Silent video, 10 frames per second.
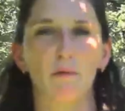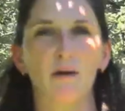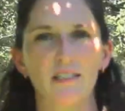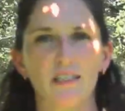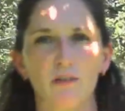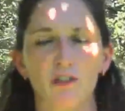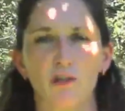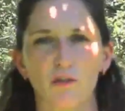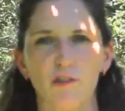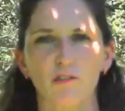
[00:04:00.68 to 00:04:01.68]
be ones that we
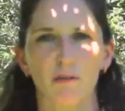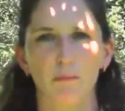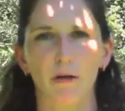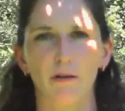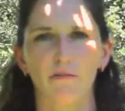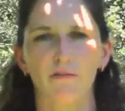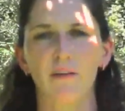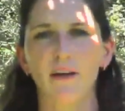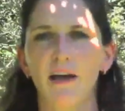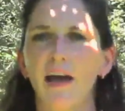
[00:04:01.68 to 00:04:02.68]
choose to remove.
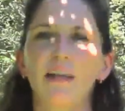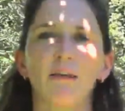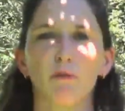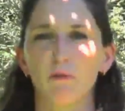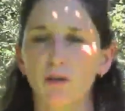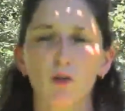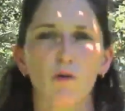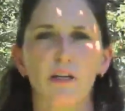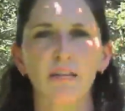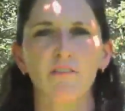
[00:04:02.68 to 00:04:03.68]
And then we
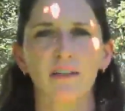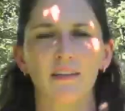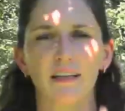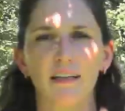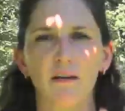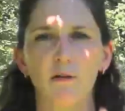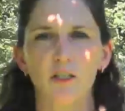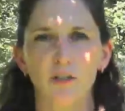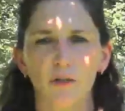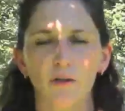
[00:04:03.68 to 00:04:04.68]
record everything that we
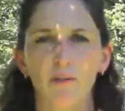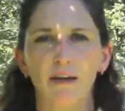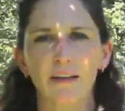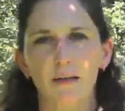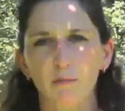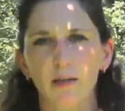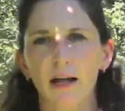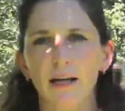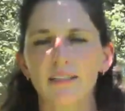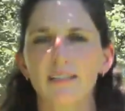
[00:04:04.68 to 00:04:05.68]
do around that
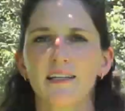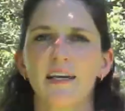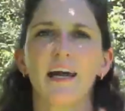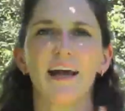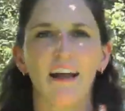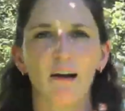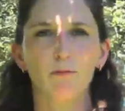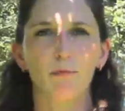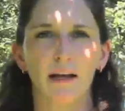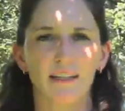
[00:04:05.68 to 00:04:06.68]
plant in our
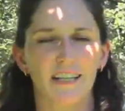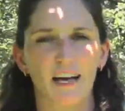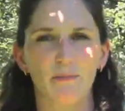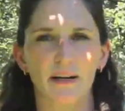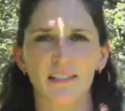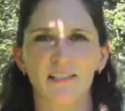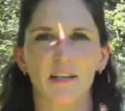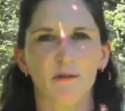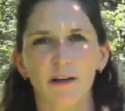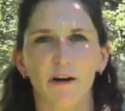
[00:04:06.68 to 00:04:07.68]
plant database so
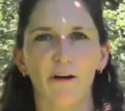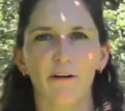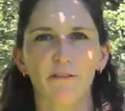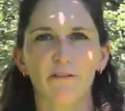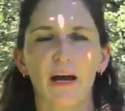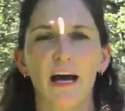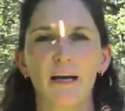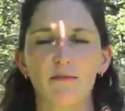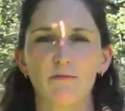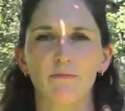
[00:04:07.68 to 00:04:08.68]
that we know
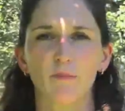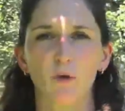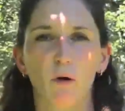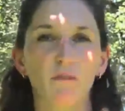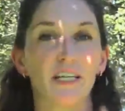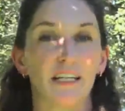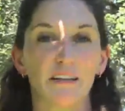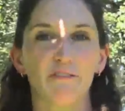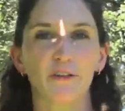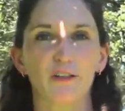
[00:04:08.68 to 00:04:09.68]
what we've done in
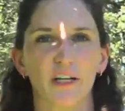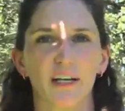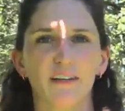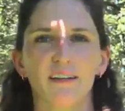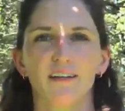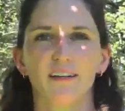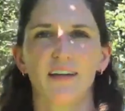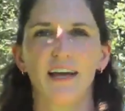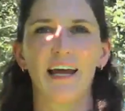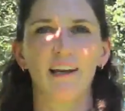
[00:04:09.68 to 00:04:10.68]
the future
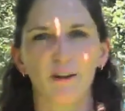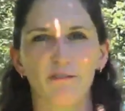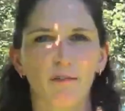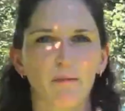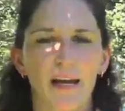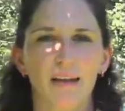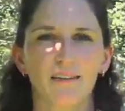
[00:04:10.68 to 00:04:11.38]
and learn from that.